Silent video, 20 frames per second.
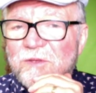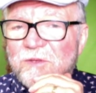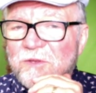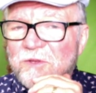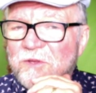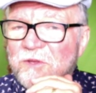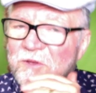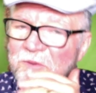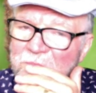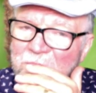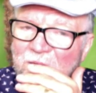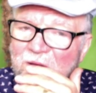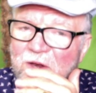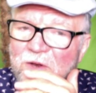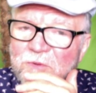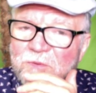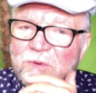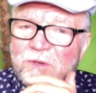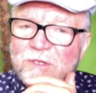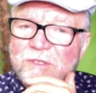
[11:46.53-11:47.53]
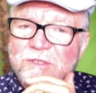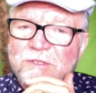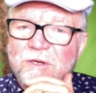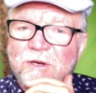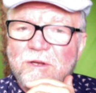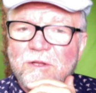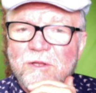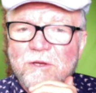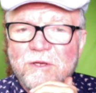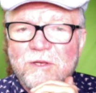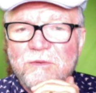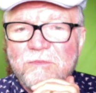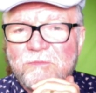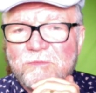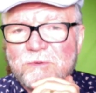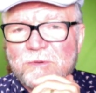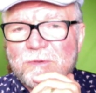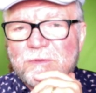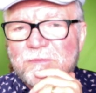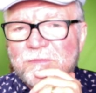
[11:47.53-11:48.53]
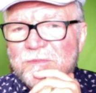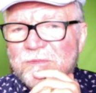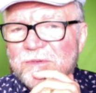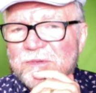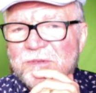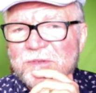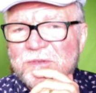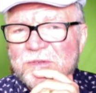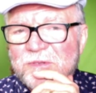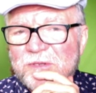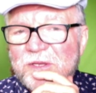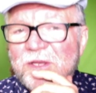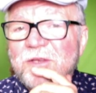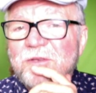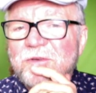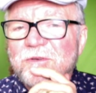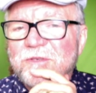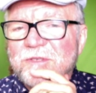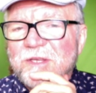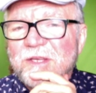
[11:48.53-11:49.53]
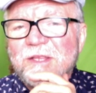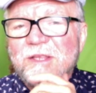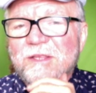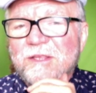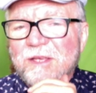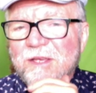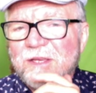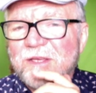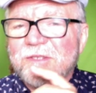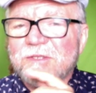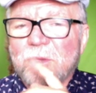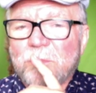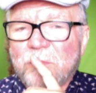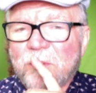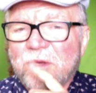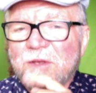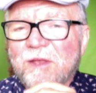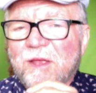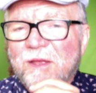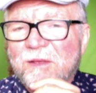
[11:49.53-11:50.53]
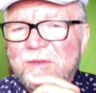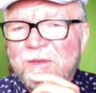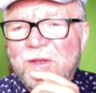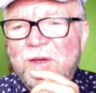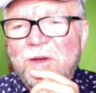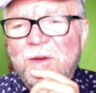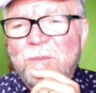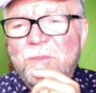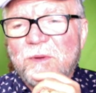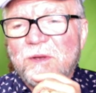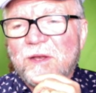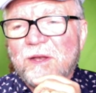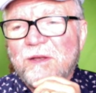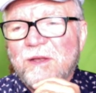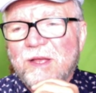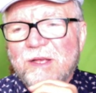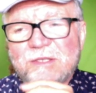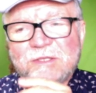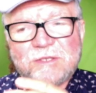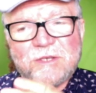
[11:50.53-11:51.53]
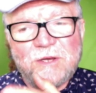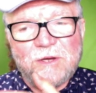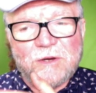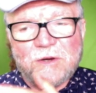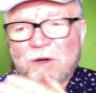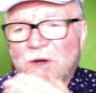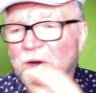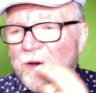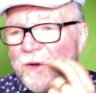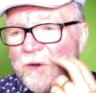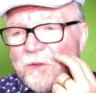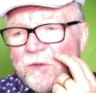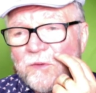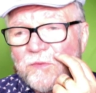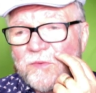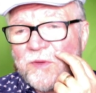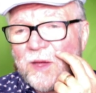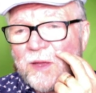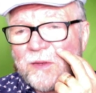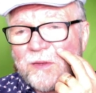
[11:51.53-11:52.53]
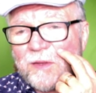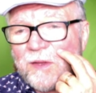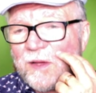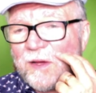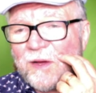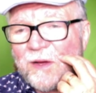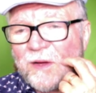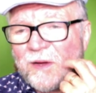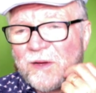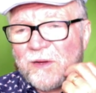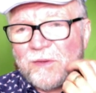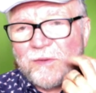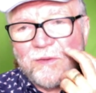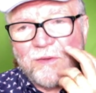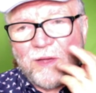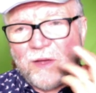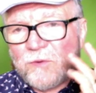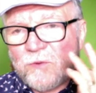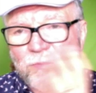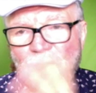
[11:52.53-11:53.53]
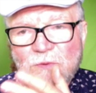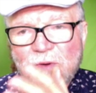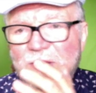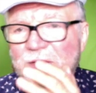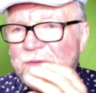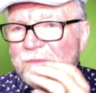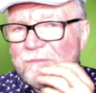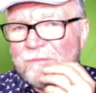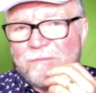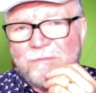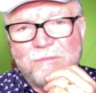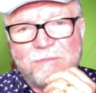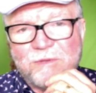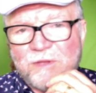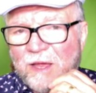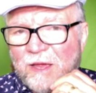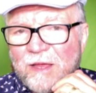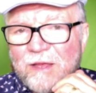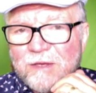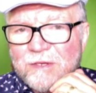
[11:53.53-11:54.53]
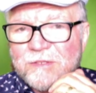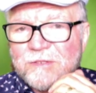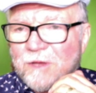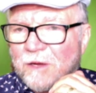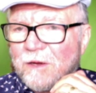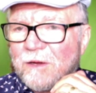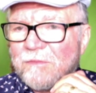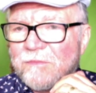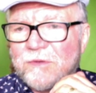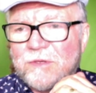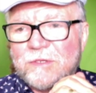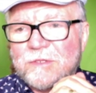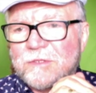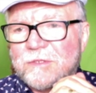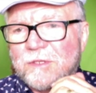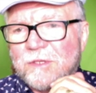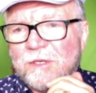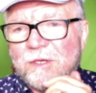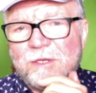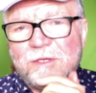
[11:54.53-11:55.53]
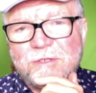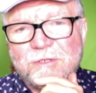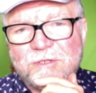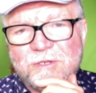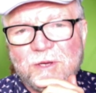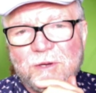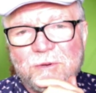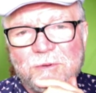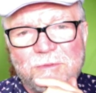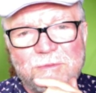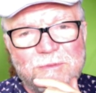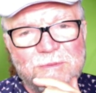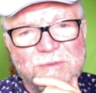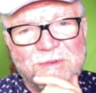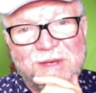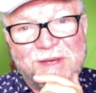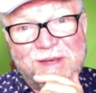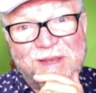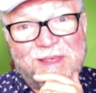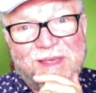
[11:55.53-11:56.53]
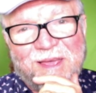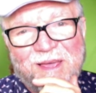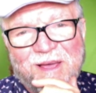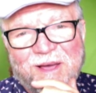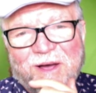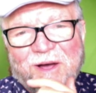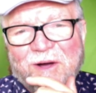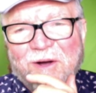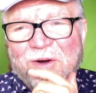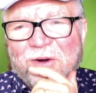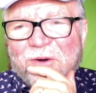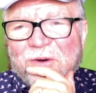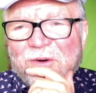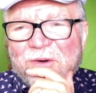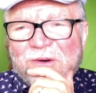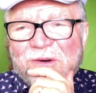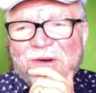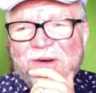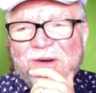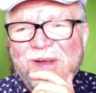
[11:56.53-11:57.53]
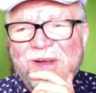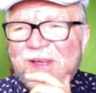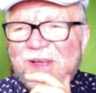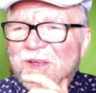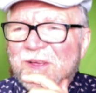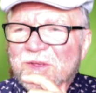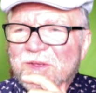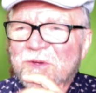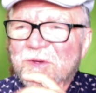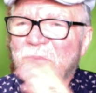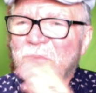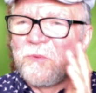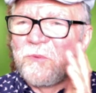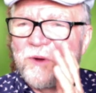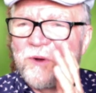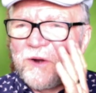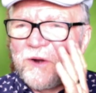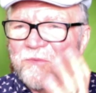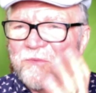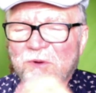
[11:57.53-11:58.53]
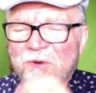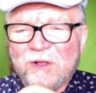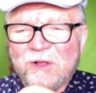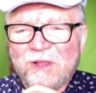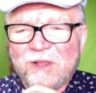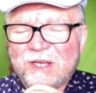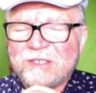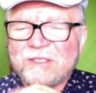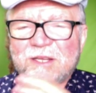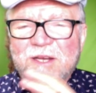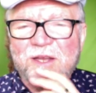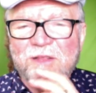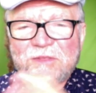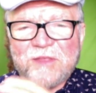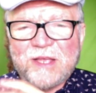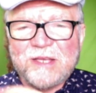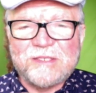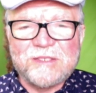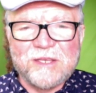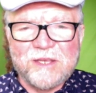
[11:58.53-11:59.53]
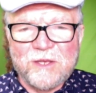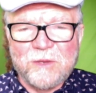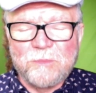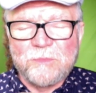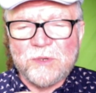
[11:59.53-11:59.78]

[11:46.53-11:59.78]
you might as well start looking for interesting things up on the next tier. You got great taste, obviously. So anyhow, wonderful collection, and thanks again,